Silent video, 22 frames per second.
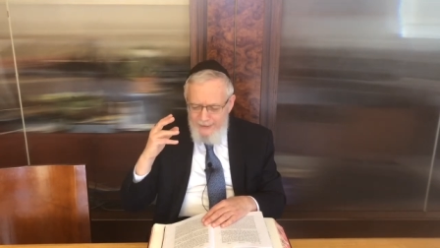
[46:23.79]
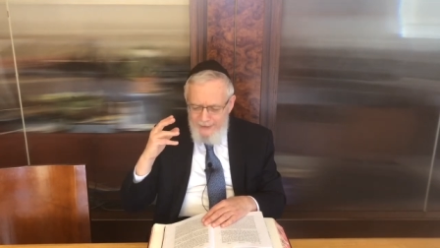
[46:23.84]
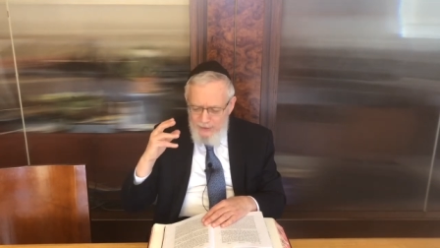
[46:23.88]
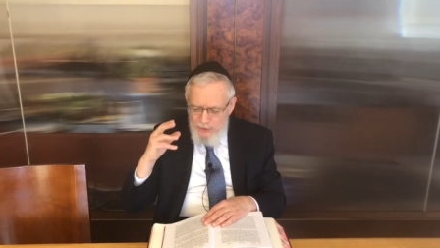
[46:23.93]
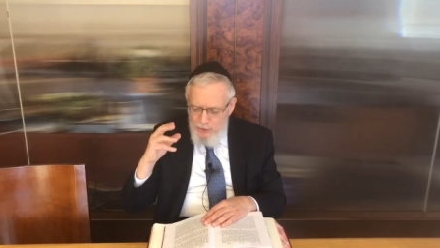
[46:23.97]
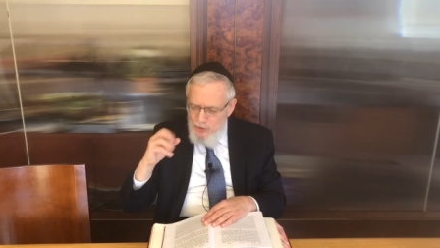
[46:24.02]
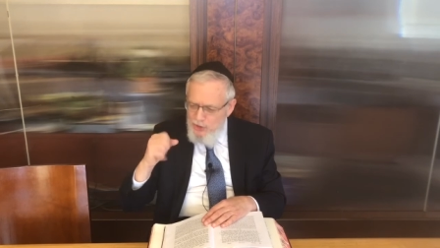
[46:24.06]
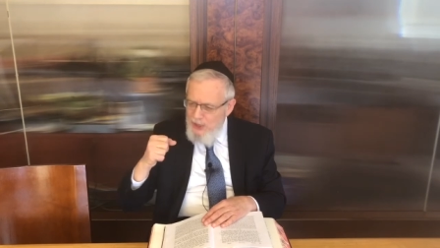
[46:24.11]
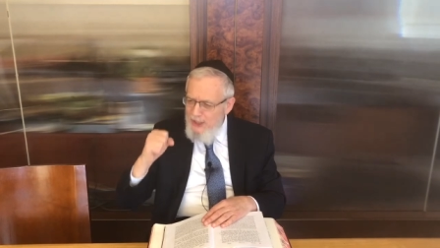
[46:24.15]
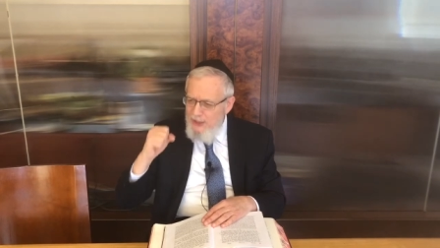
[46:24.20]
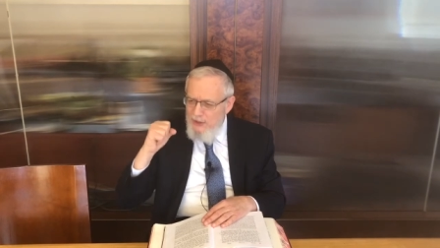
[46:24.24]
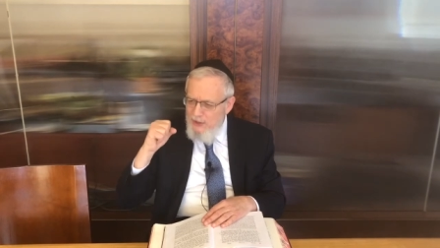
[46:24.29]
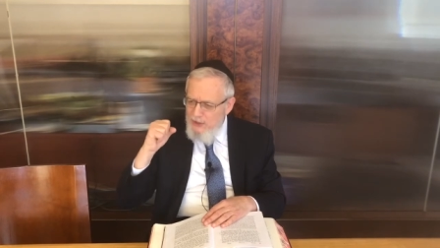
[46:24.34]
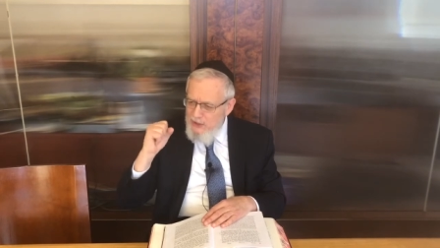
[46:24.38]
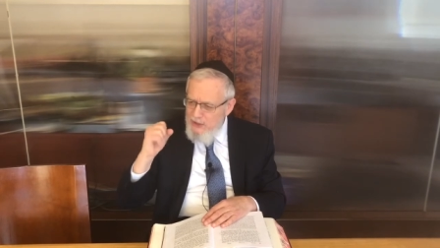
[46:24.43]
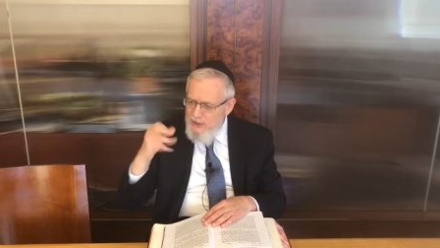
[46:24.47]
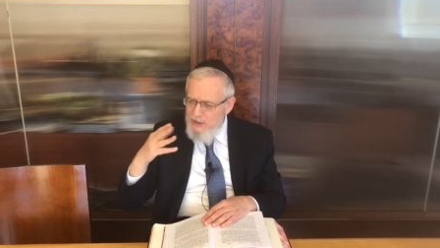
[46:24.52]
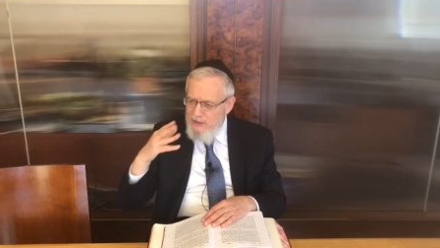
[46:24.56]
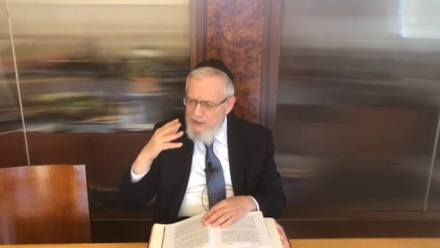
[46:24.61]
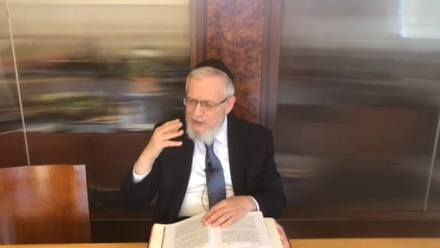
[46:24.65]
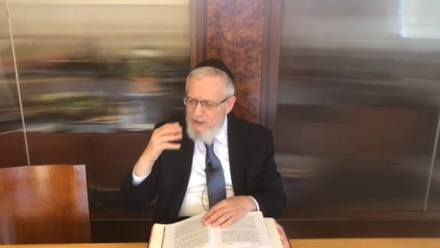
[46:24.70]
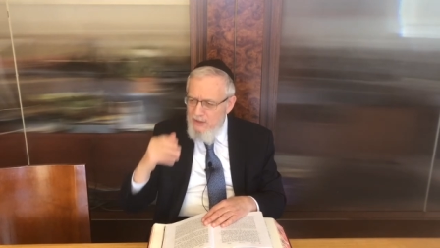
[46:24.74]

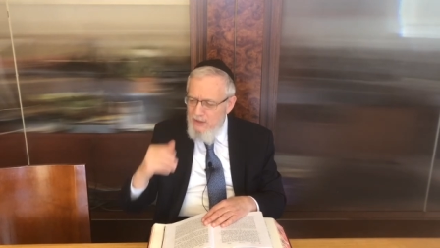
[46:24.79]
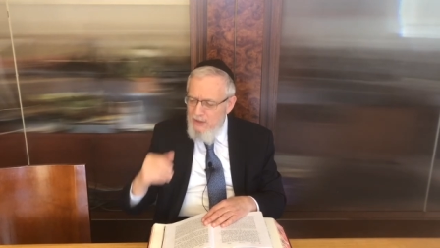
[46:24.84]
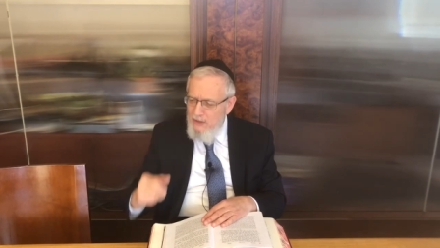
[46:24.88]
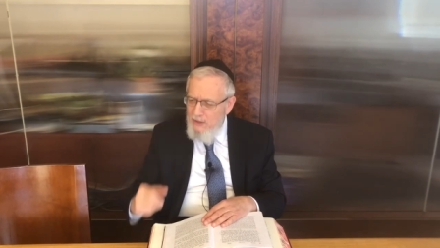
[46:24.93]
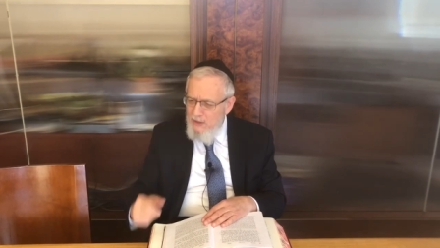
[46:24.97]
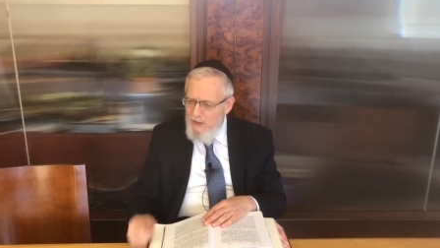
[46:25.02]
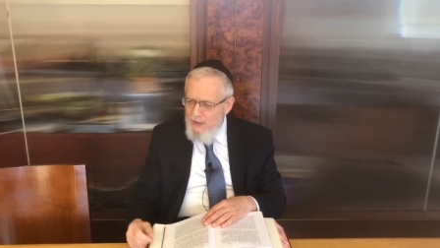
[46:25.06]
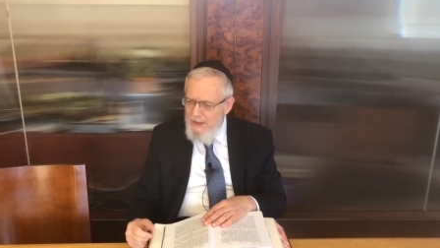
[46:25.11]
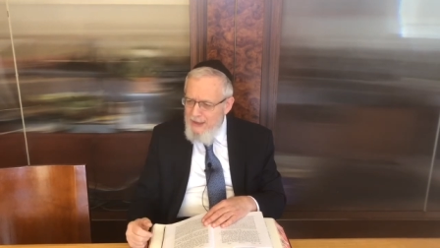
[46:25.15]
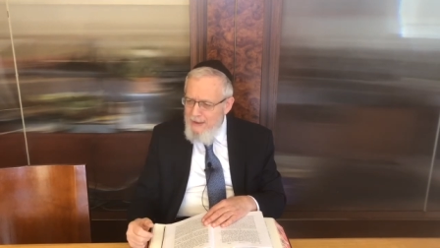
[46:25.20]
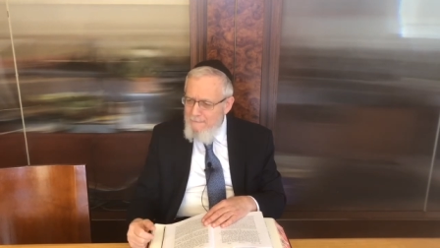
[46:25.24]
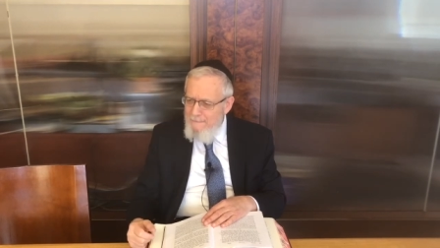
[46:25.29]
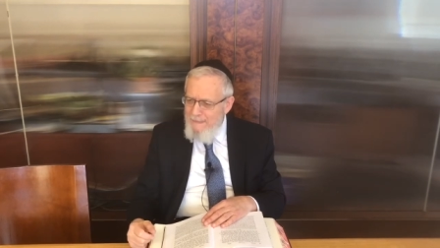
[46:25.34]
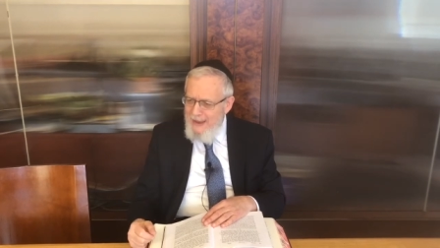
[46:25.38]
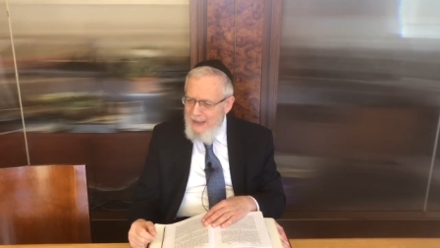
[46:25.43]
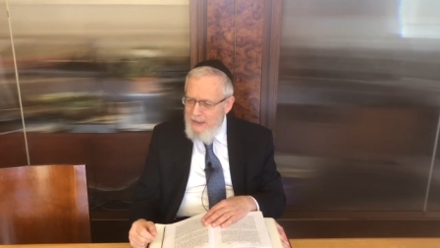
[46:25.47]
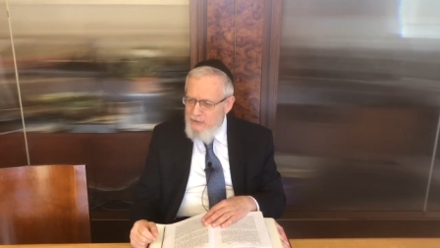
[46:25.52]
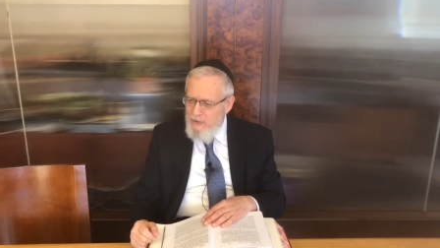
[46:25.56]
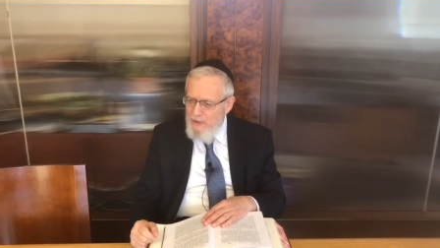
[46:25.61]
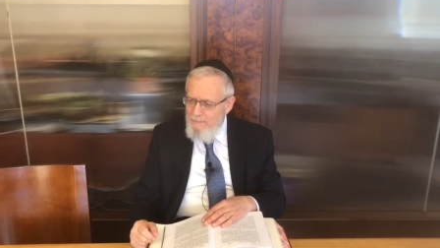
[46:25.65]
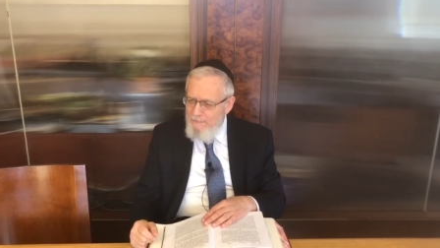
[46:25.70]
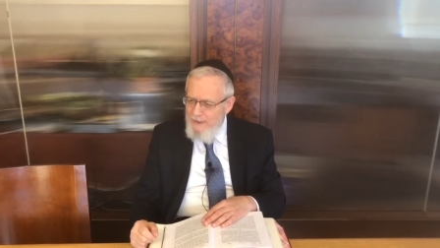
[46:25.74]
genius
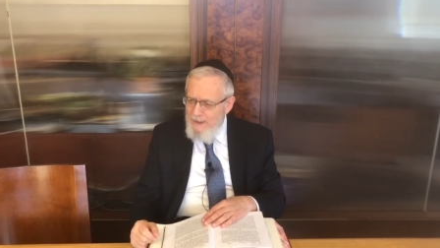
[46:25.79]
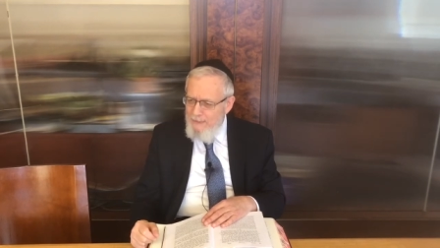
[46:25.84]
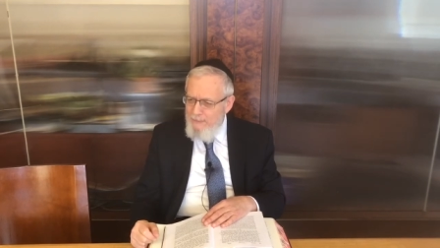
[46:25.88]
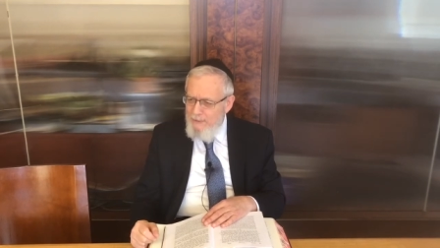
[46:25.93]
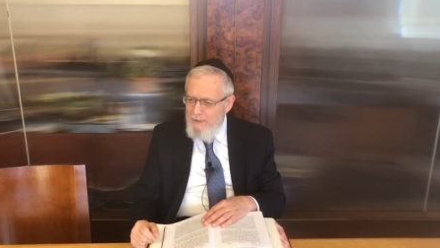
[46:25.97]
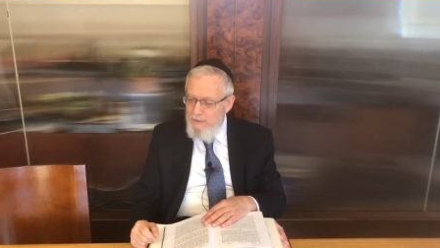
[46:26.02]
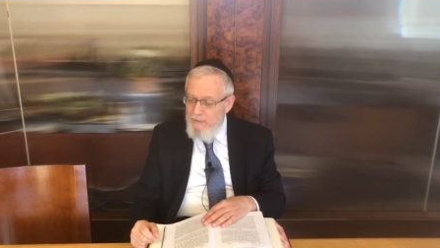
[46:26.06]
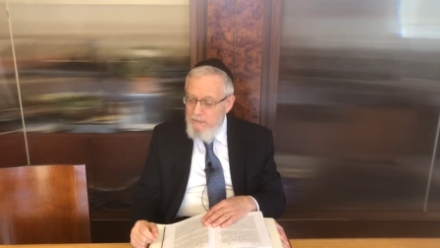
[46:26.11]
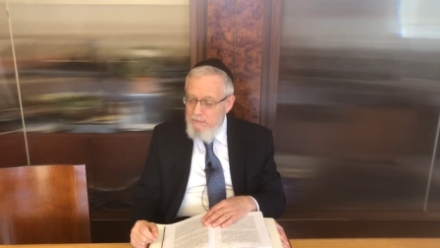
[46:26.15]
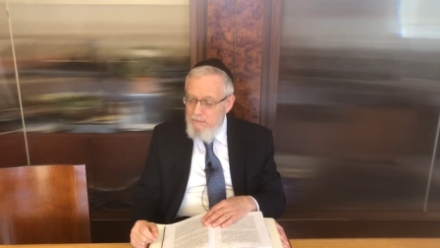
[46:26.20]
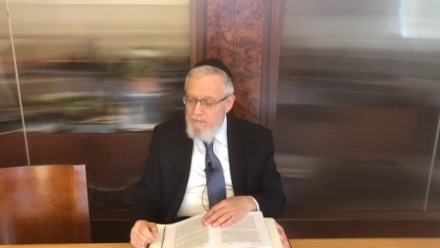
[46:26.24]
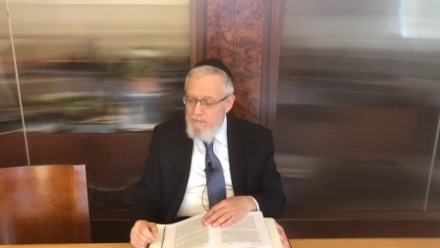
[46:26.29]
impact on people.